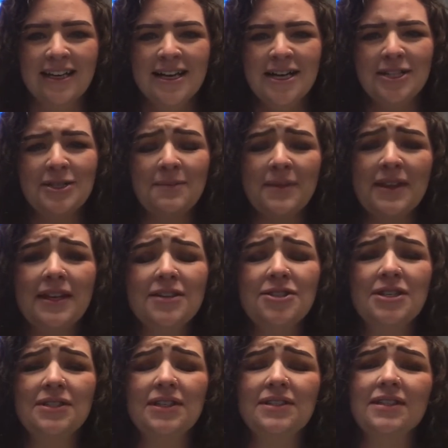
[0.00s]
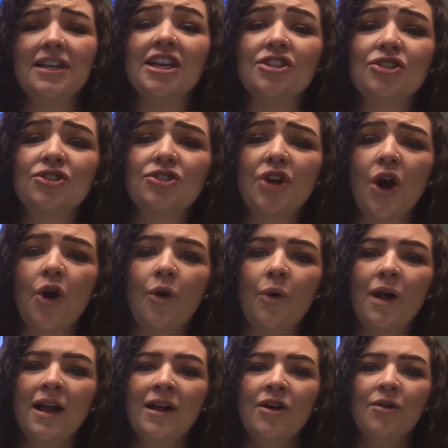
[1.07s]
something that Jesus did so
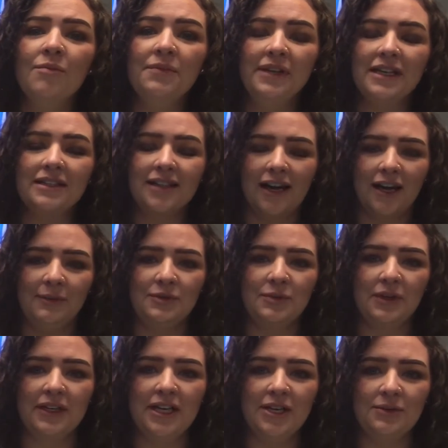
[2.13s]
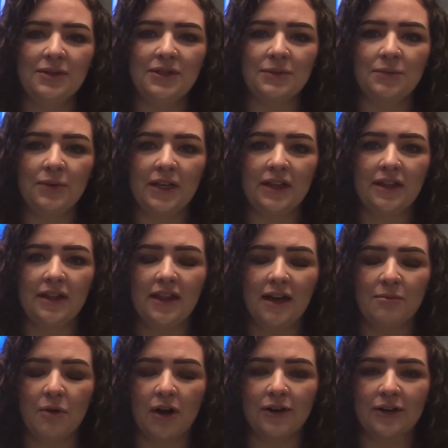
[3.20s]
many times while he was with
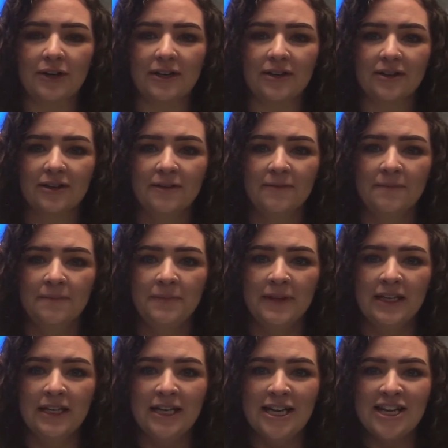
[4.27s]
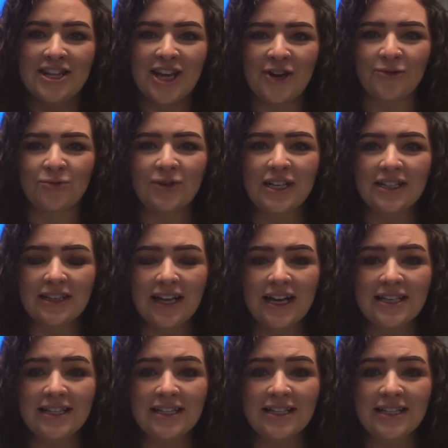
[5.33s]
them They realize